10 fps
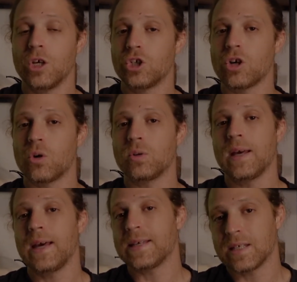showed
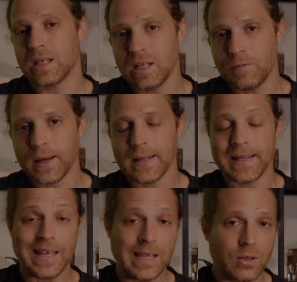a
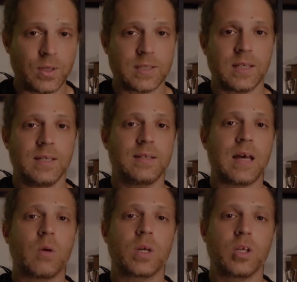significant increase in
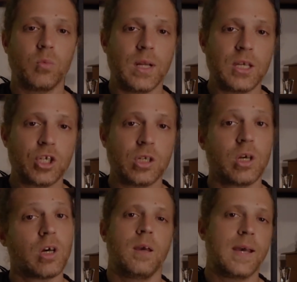tau accumulation.